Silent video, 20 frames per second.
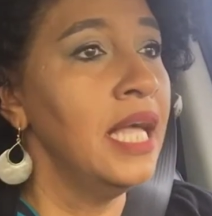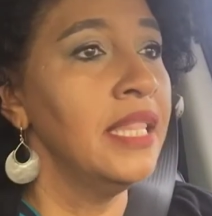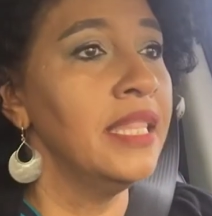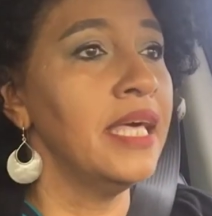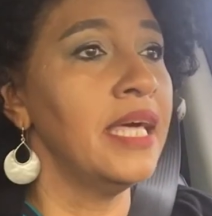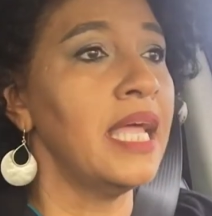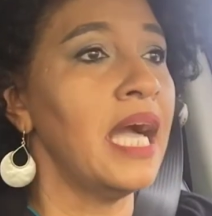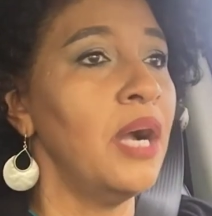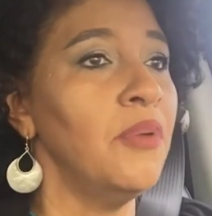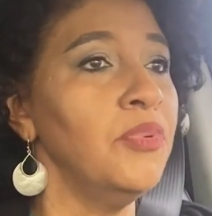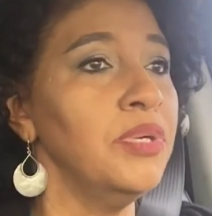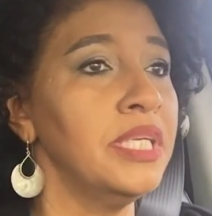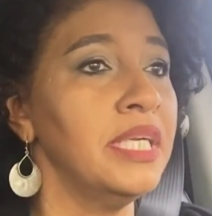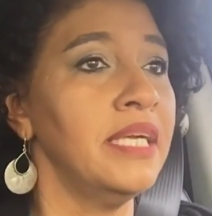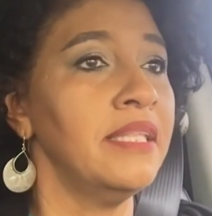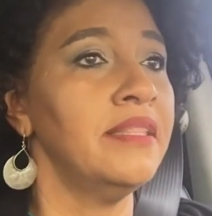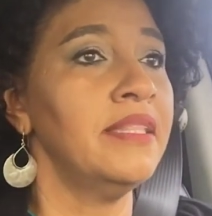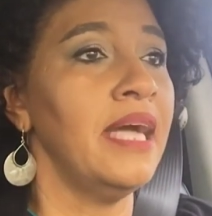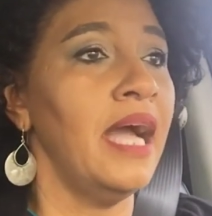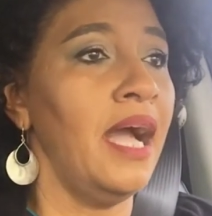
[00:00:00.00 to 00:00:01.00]
that I would
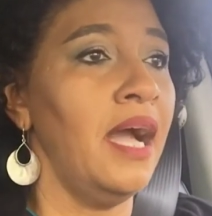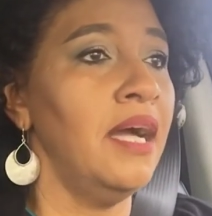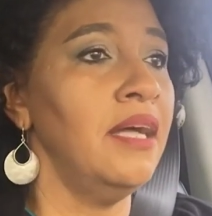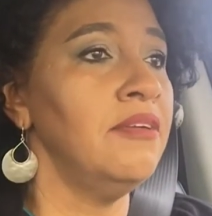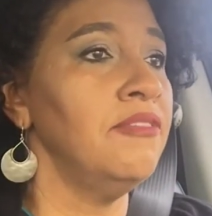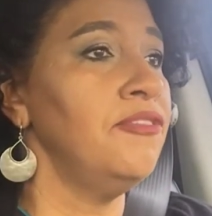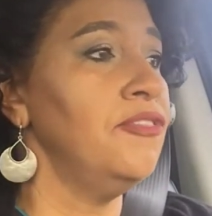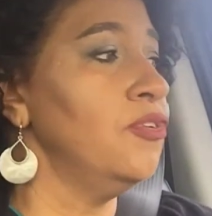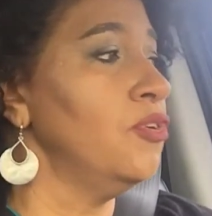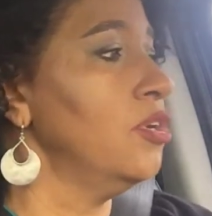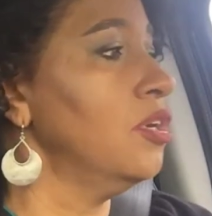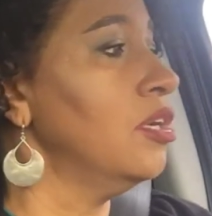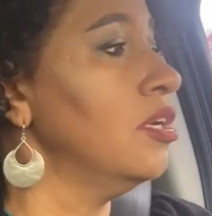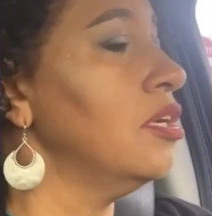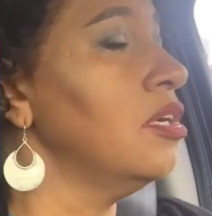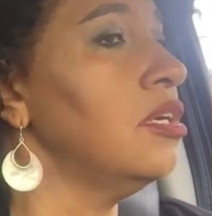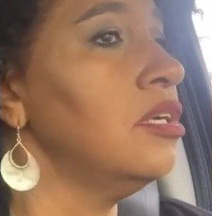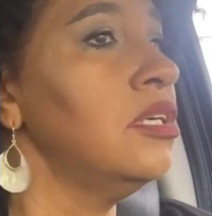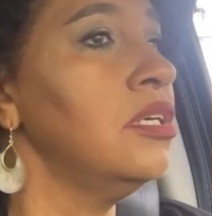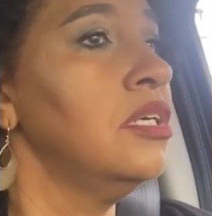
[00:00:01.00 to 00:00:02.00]
get that for
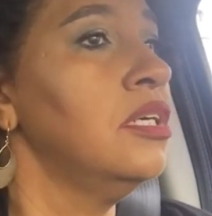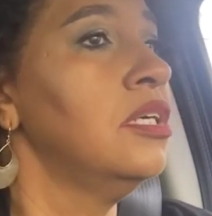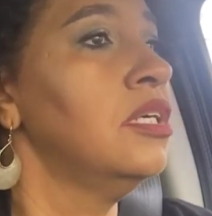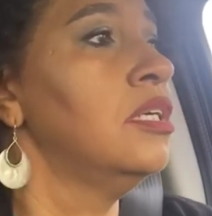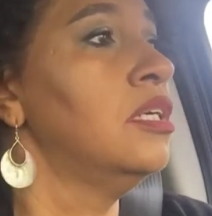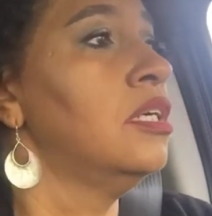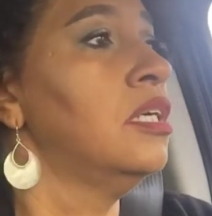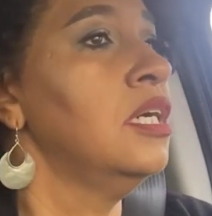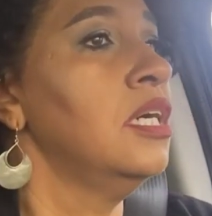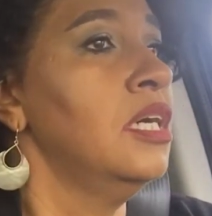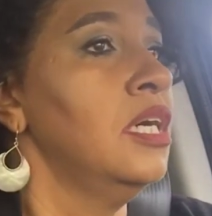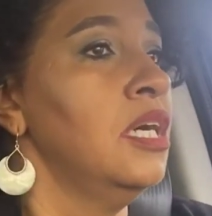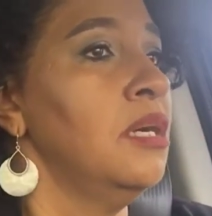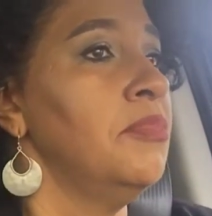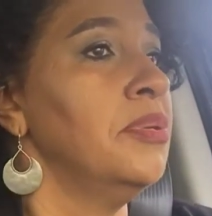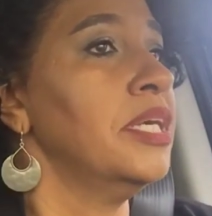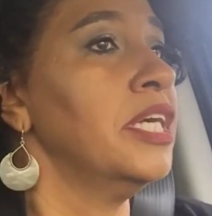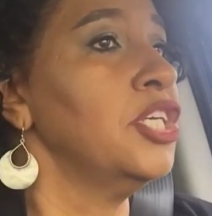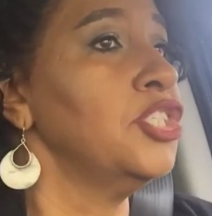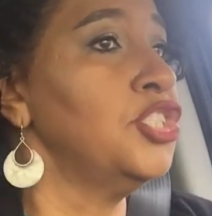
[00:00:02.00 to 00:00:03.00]
her
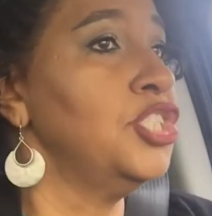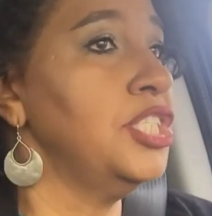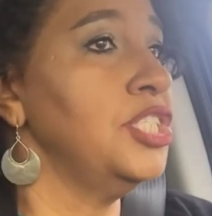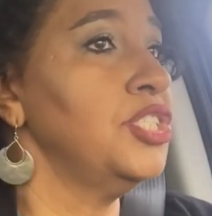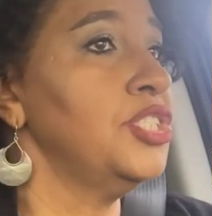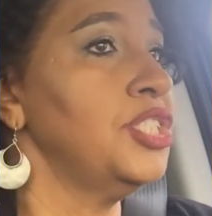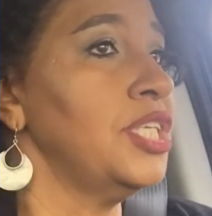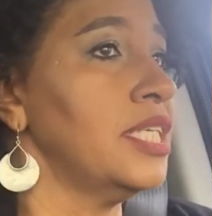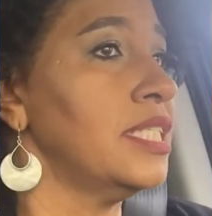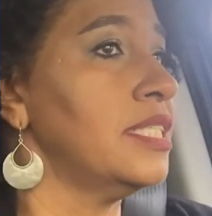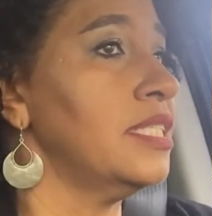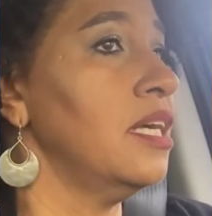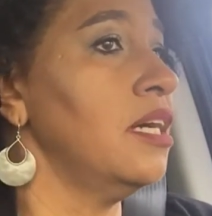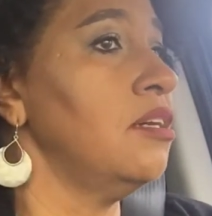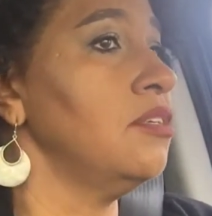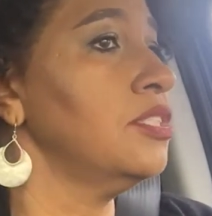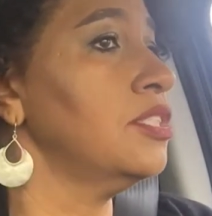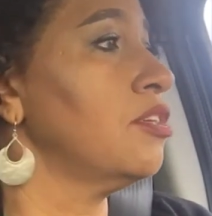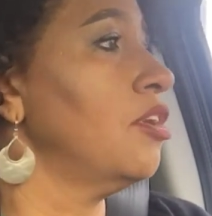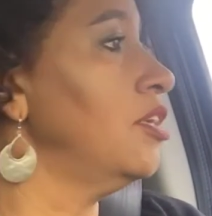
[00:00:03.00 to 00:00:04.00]
because she's just
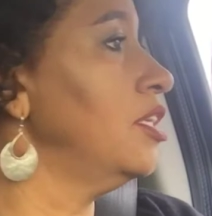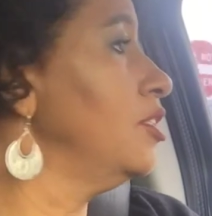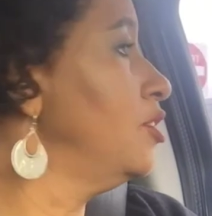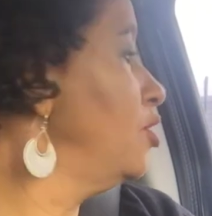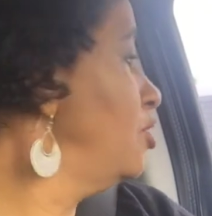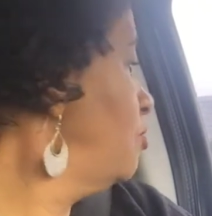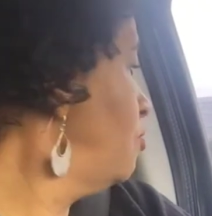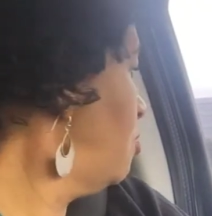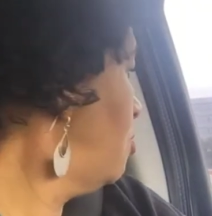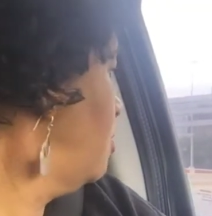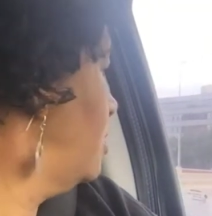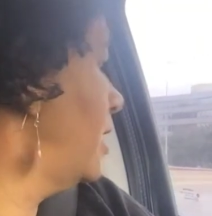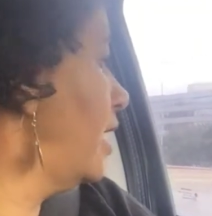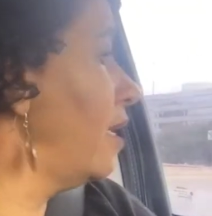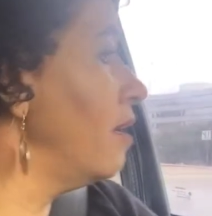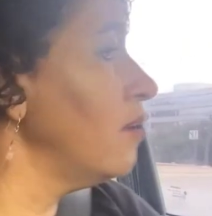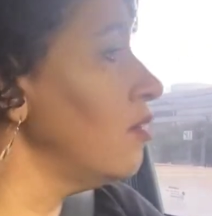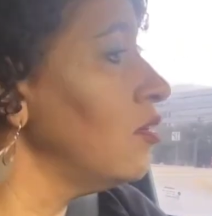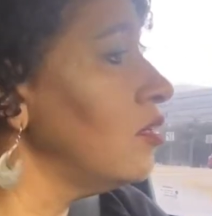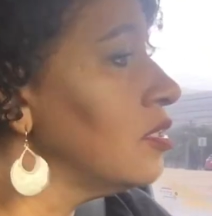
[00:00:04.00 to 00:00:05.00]
now starting to do her
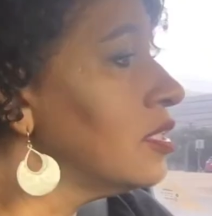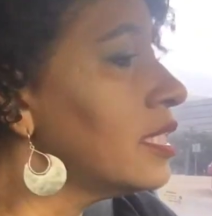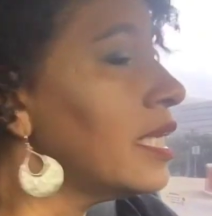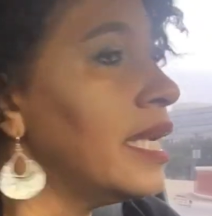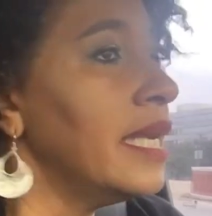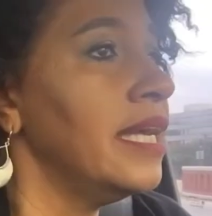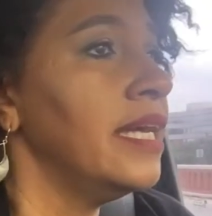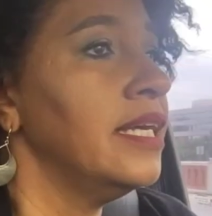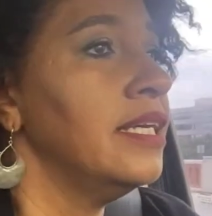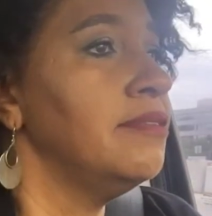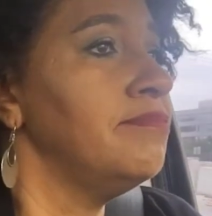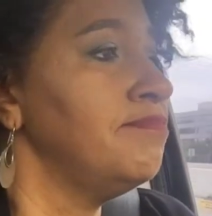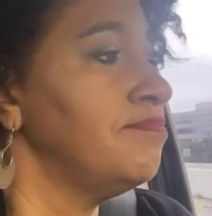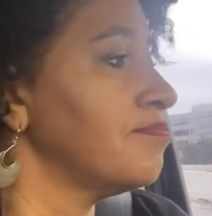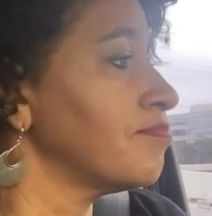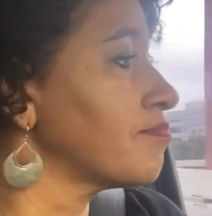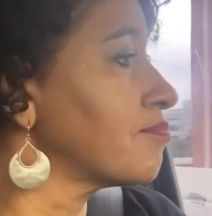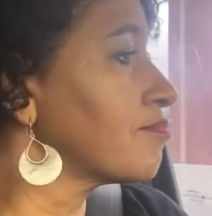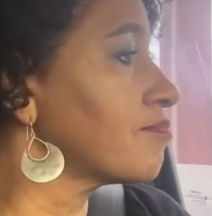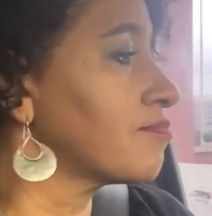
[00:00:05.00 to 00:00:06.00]
nails
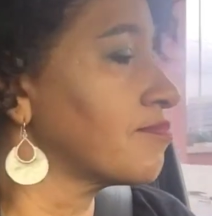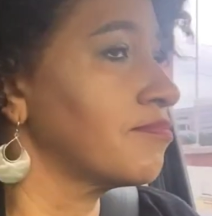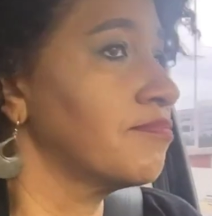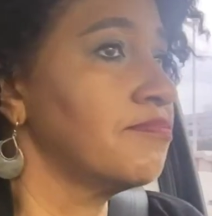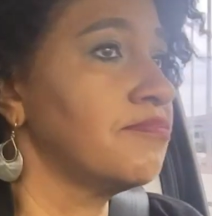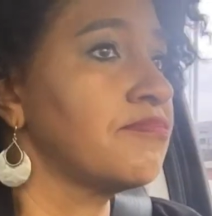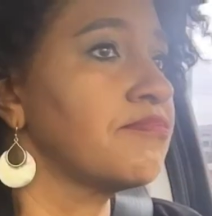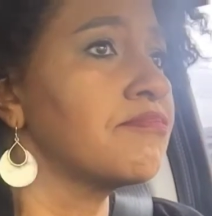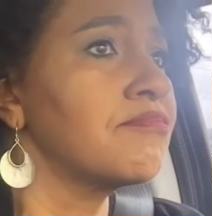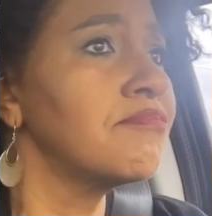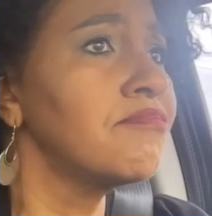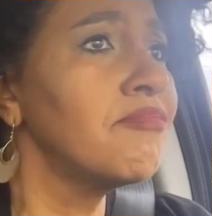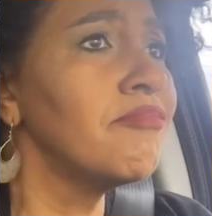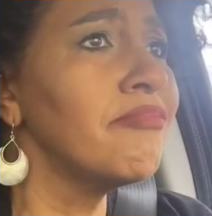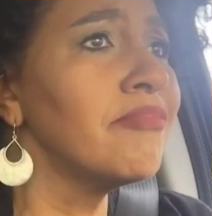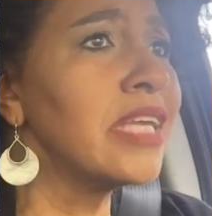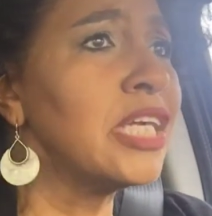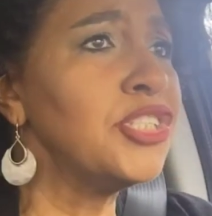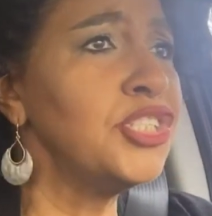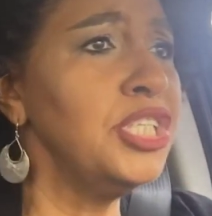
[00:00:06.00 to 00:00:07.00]

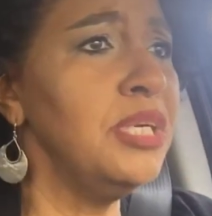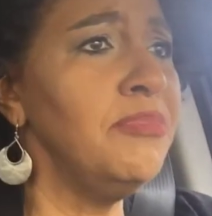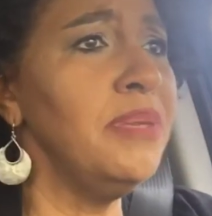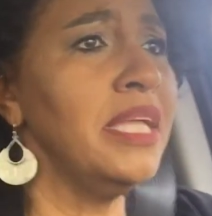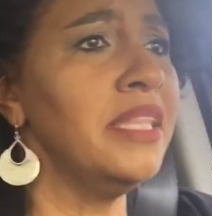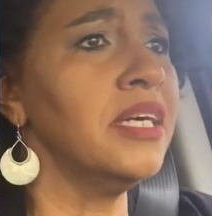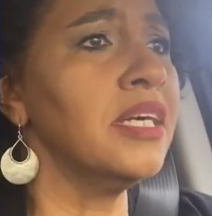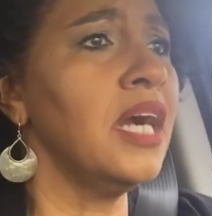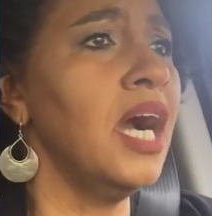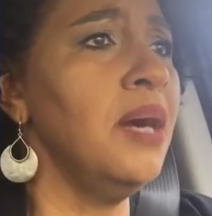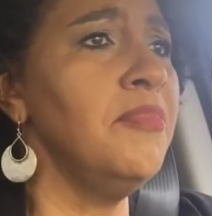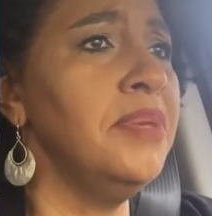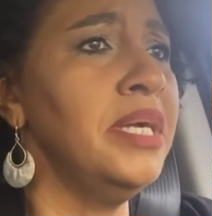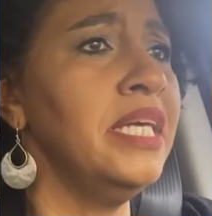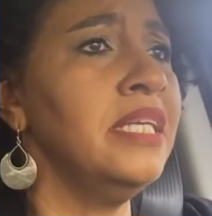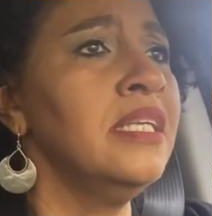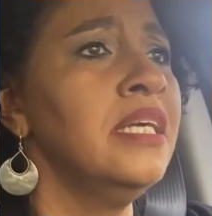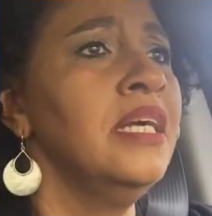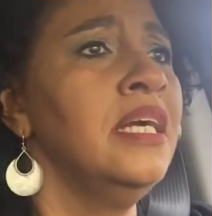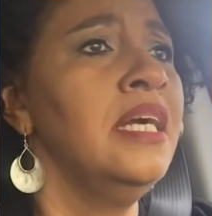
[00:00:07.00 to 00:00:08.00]
and she had made the comment